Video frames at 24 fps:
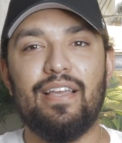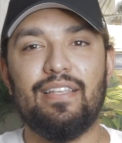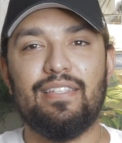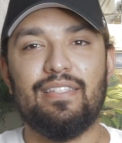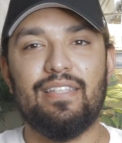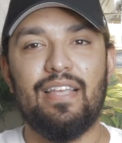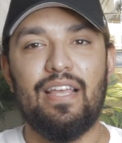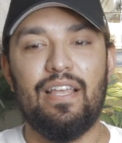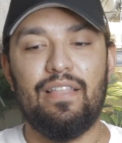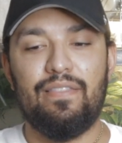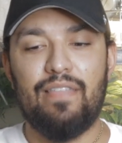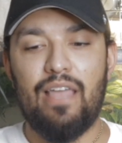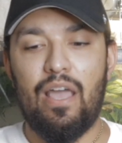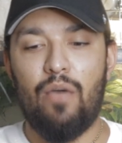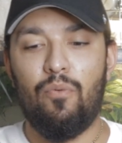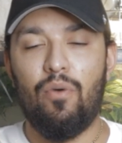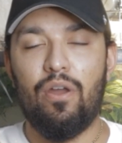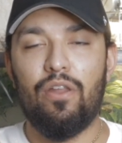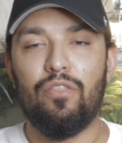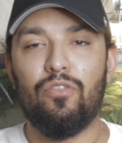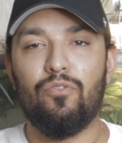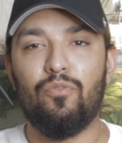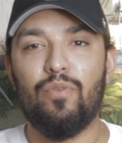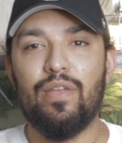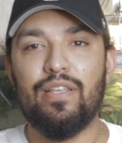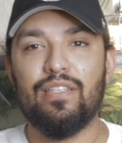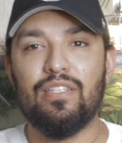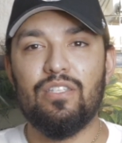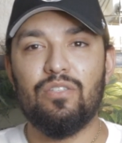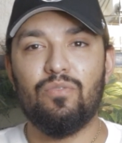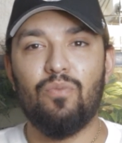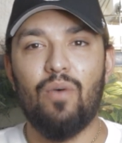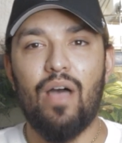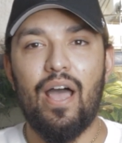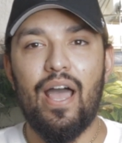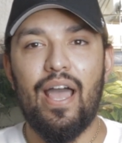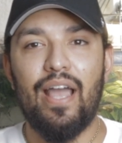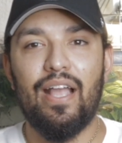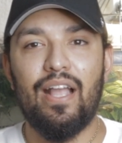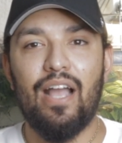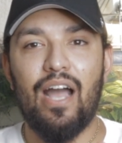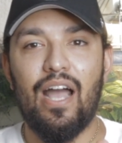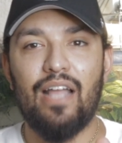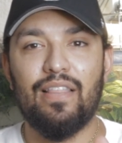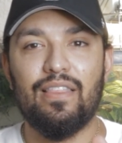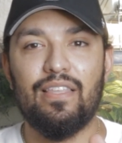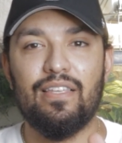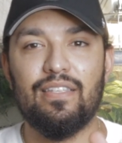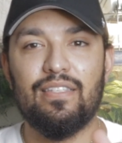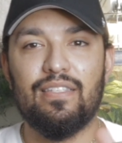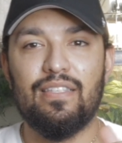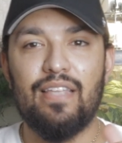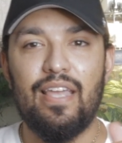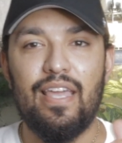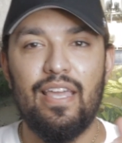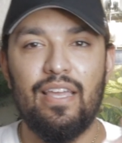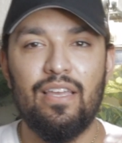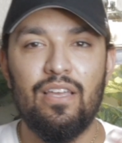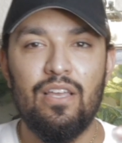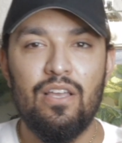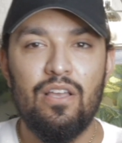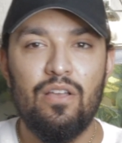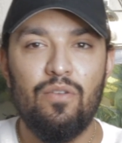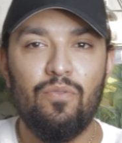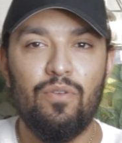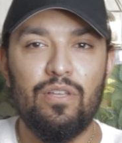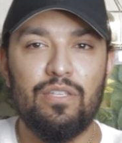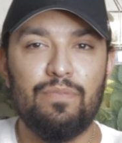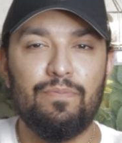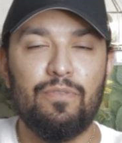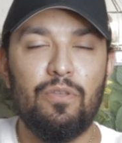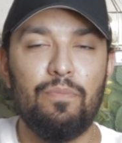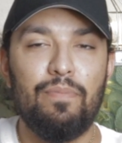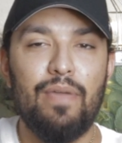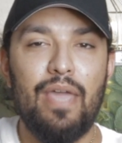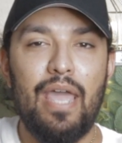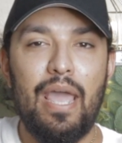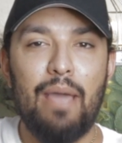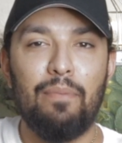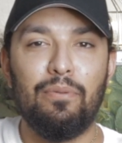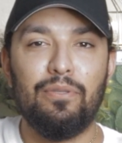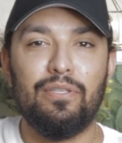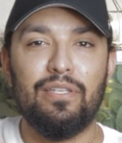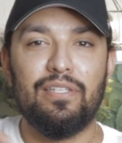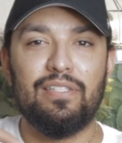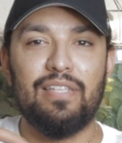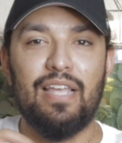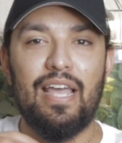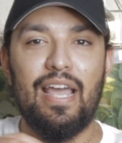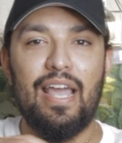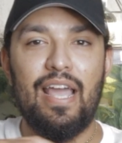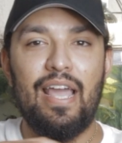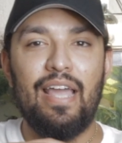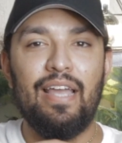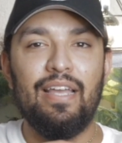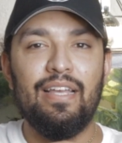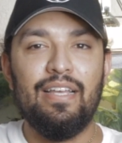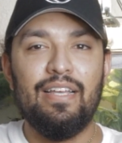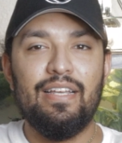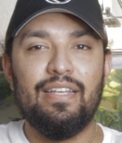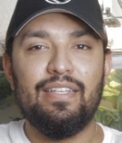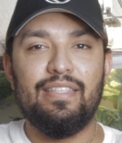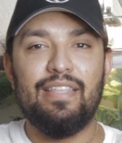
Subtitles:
said that one of the reasons why I got this snake was to be able to say